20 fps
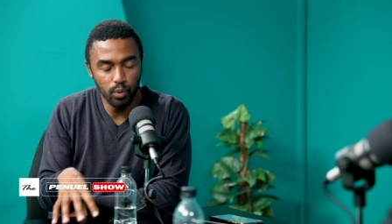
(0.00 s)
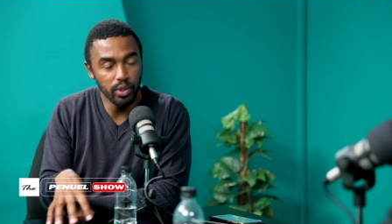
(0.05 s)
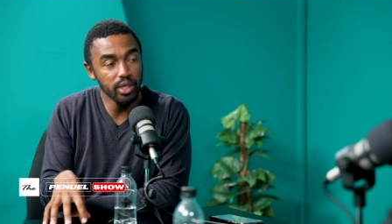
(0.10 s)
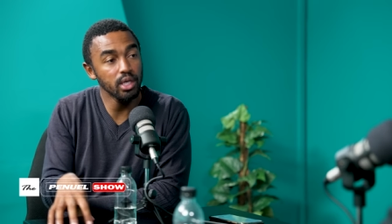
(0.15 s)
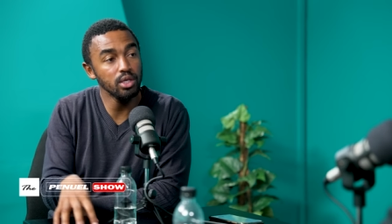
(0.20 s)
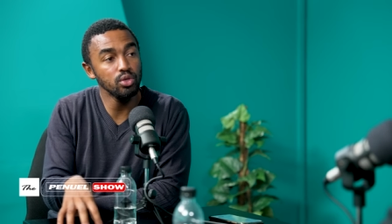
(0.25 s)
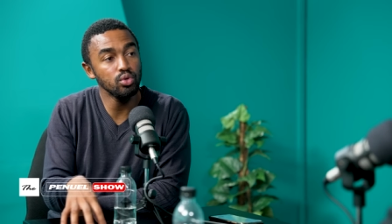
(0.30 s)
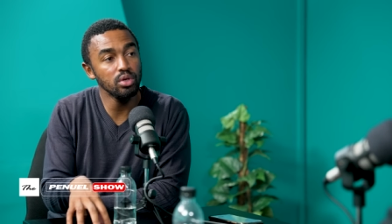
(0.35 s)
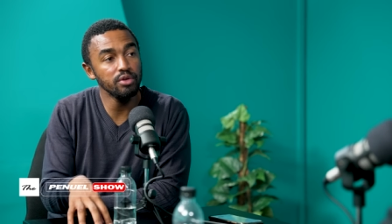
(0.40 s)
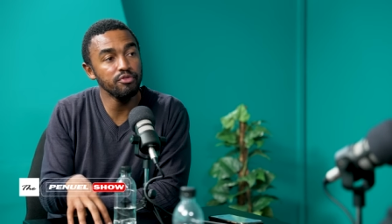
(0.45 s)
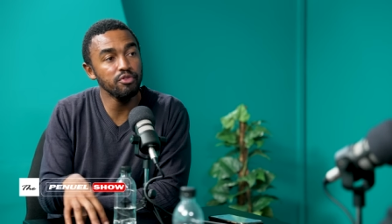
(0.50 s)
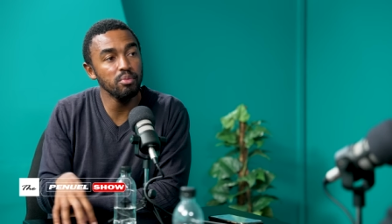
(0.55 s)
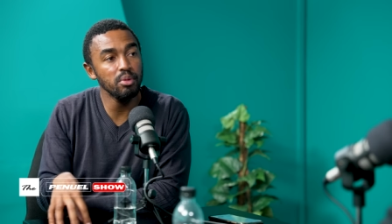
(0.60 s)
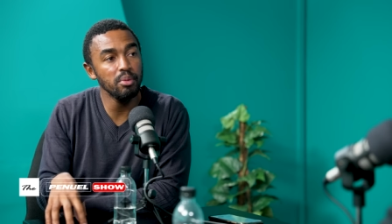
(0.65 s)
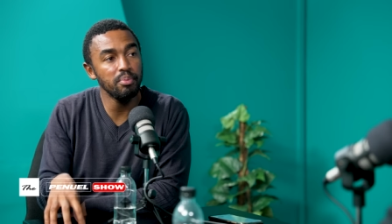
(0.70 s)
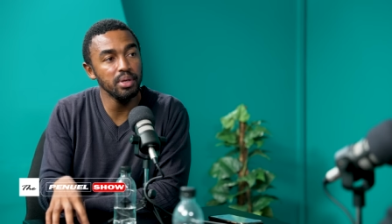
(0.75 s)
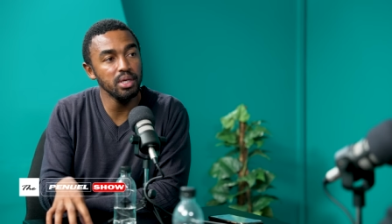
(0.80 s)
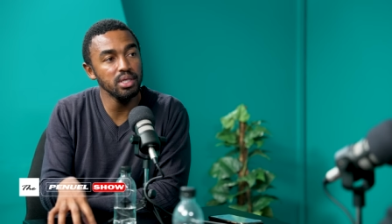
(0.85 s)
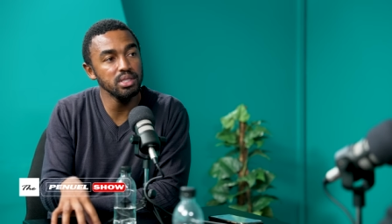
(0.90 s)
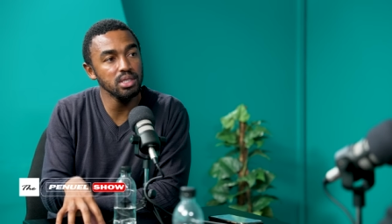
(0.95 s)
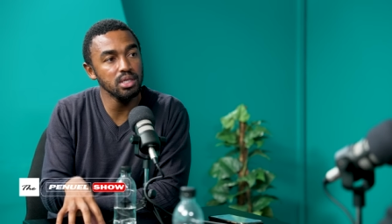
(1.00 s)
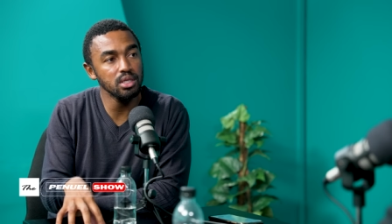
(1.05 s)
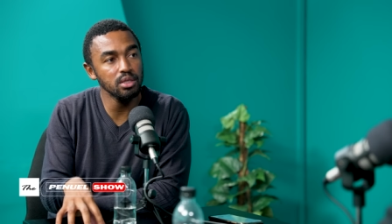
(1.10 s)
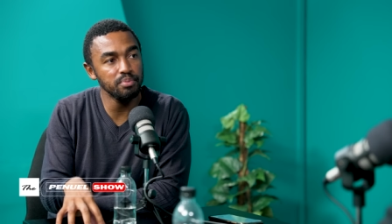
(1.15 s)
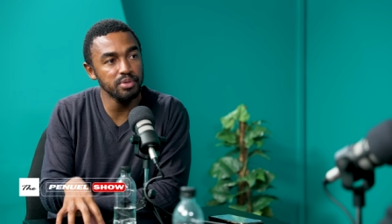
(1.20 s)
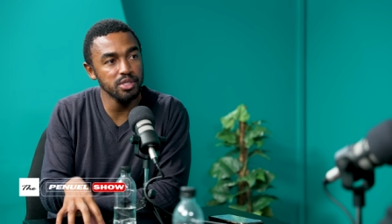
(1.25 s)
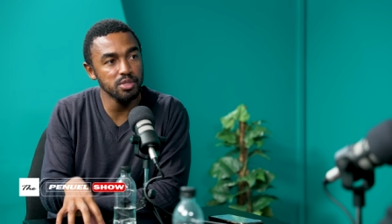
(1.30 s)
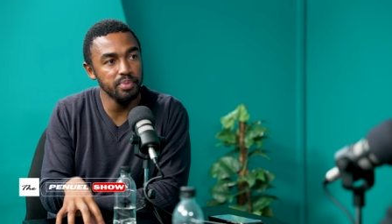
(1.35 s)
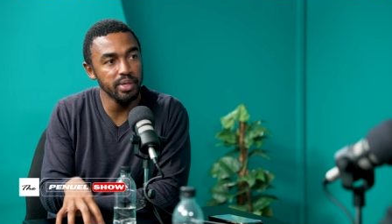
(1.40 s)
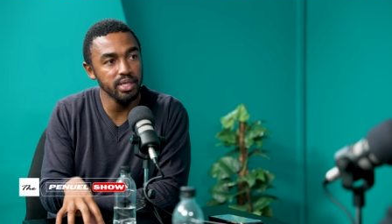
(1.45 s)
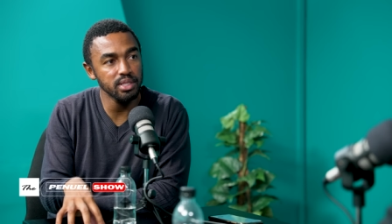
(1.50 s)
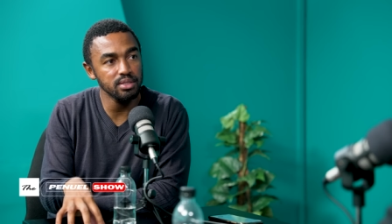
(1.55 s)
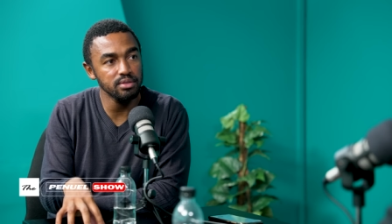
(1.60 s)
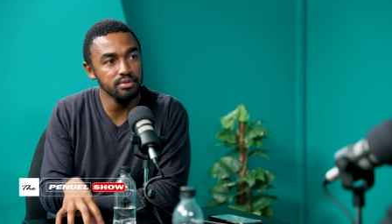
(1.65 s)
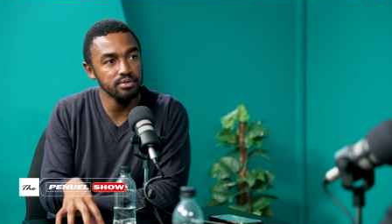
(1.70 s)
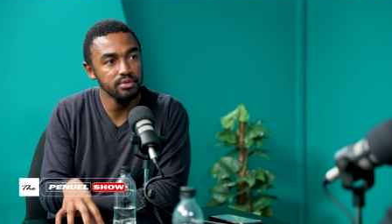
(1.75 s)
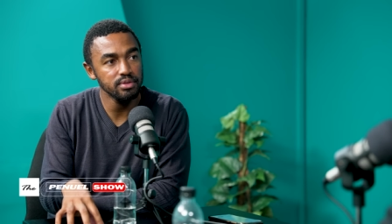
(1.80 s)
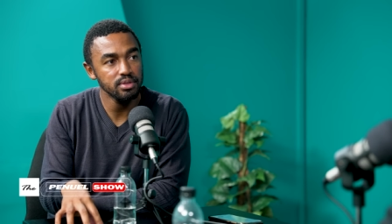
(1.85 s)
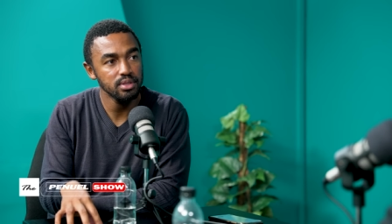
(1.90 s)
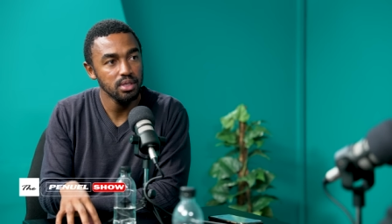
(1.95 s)
can do it from a political
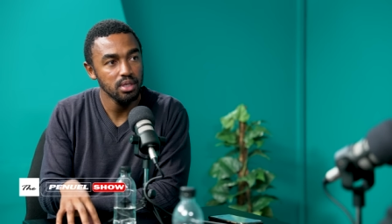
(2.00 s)
perspective.